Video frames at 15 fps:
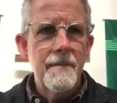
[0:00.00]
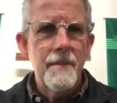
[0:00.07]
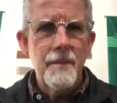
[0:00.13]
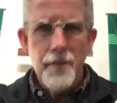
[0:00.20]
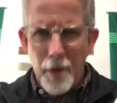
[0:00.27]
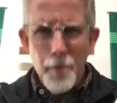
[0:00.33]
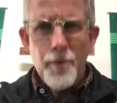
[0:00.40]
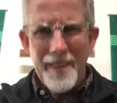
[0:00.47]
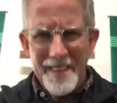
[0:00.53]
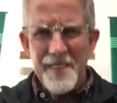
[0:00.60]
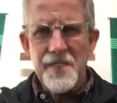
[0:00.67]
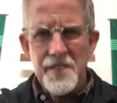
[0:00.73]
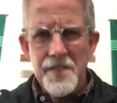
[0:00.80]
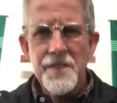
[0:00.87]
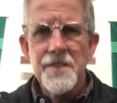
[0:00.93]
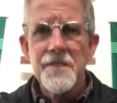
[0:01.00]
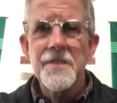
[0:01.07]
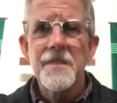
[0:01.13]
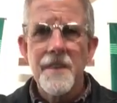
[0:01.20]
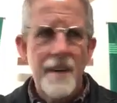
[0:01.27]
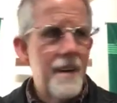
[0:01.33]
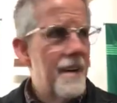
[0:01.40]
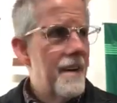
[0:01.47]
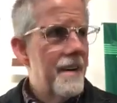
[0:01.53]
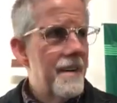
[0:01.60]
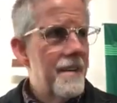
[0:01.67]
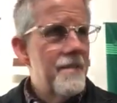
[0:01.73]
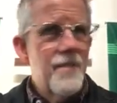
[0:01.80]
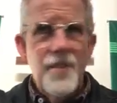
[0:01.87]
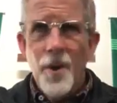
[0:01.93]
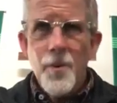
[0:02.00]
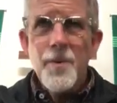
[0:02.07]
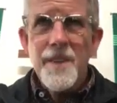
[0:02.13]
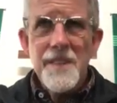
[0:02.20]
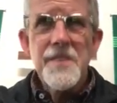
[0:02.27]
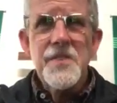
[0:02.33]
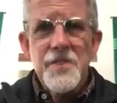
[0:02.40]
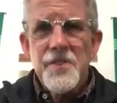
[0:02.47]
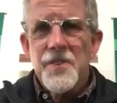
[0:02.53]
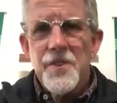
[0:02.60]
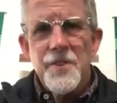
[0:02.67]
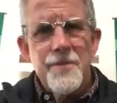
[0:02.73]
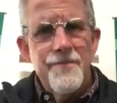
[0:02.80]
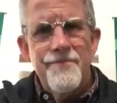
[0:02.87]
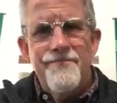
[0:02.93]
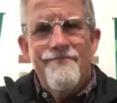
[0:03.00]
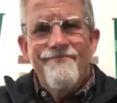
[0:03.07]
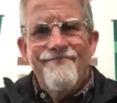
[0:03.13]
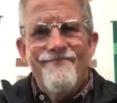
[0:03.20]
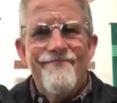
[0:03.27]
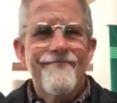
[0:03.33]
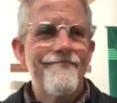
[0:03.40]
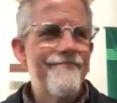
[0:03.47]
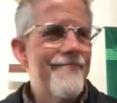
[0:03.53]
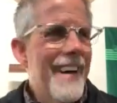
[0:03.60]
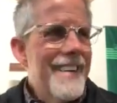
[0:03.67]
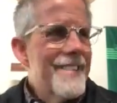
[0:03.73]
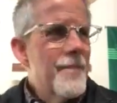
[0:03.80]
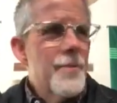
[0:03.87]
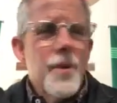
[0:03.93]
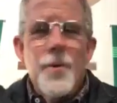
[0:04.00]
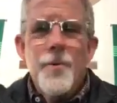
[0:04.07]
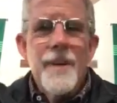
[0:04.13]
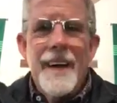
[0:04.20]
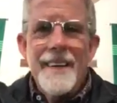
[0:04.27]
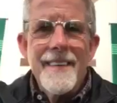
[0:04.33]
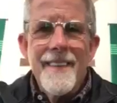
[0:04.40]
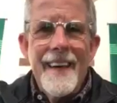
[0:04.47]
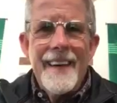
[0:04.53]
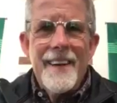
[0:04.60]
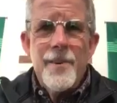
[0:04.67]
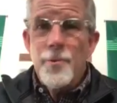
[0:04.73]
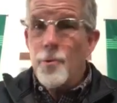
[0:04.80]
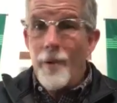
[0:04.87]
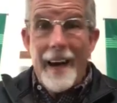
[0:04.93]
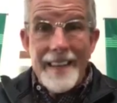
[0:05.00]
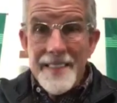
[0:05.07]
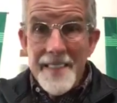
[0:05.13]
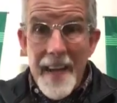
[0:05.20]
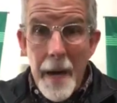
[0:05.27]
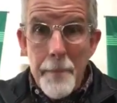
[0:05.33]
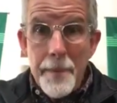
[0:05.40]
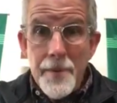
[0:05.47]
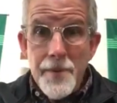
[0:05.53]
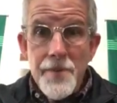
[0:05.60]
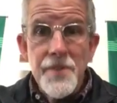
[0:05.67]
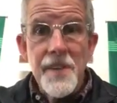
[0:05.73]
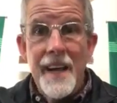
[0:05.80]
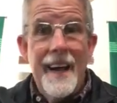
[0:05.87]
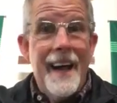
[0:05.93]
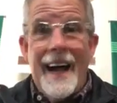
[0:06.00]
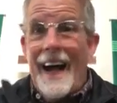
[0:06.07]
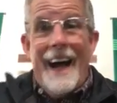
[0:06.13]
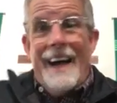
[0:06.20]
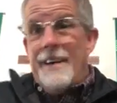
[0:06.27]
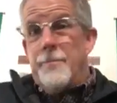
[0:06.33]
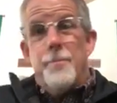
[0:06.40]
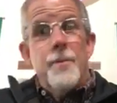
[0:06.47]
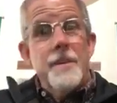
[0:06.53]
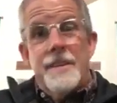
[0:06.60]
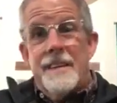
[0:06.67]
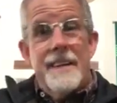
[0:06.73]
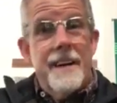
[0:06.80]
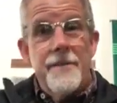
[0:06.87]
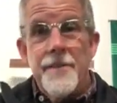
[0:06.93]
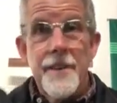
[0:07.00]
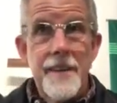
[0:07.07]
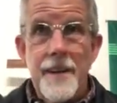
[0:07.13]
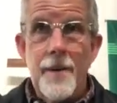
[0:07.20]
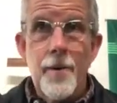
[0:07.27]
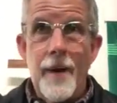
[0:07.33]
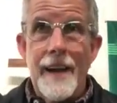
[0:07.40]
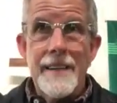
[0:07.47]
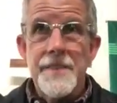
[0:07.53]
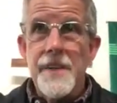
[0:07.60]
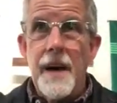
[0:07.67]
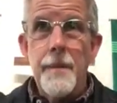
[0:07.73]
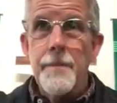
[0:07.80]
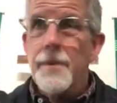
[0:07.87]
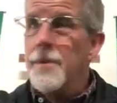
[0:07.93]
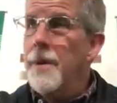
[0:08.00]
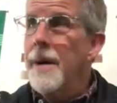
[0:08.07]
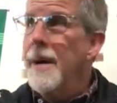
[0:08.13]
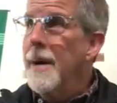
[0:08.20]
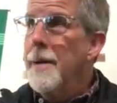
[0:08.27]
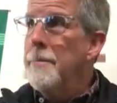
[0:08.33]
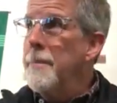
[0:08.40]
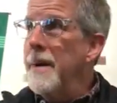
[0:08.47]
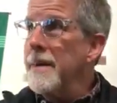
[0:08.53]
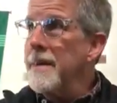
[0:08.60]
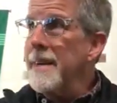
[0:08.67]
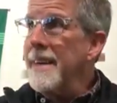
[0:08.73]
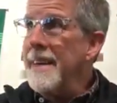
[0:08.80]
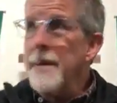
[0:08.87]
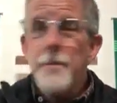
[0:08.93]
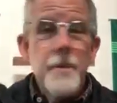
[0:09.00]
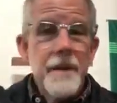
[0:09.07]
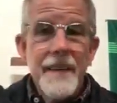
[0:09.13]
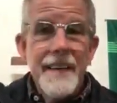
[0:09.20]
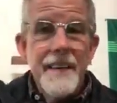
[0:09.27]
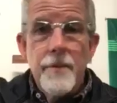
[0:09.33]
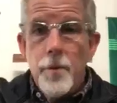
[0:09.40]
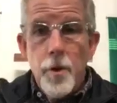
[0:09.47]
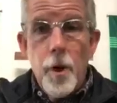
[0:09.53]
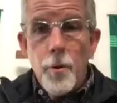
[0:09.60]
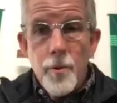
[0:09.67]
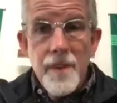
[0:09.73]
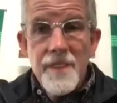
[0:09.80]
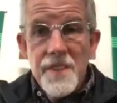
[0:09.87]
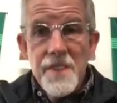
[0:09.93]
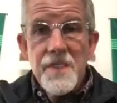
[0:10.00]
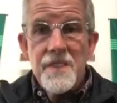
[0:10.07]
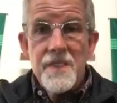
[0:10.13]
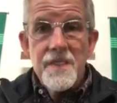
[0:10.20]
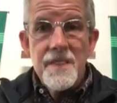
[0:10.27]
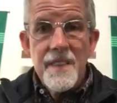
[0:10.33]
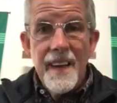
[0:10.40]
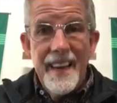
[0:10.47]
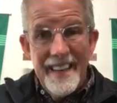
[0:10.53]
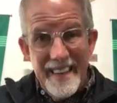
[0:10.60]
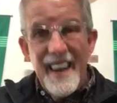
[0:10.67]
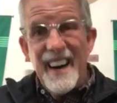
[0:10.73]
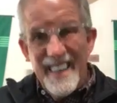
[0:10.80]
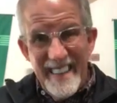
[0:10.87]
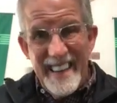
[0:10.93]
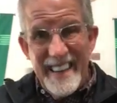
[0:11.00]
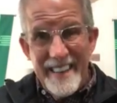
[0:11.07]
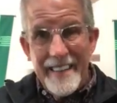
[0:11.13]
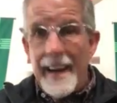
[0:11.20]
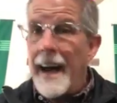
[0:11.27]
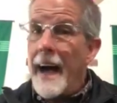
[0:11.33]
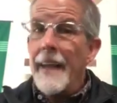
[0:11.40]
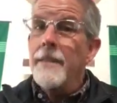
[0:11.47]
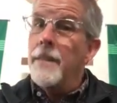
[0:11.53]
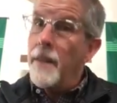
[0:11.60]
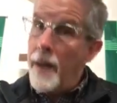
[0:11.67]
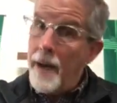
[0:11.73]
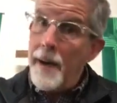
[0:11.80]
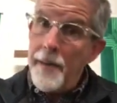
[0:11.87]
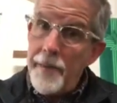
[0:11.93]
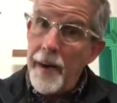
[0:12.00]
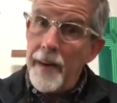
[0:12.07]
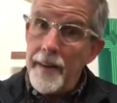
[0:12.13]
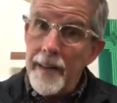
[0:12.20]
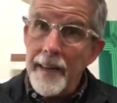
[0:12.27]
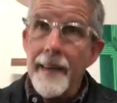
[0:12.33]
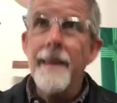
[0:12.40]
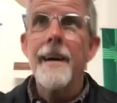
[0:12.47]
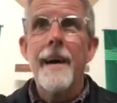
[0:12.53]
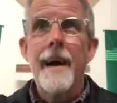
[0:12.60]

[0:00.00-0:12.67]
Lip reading: Locusts. Locusts are, I don't know, kind of like grasshoppers. I wouldn't ever eat a grasshopper, but he would eat locusts and honey. Now, I love honey.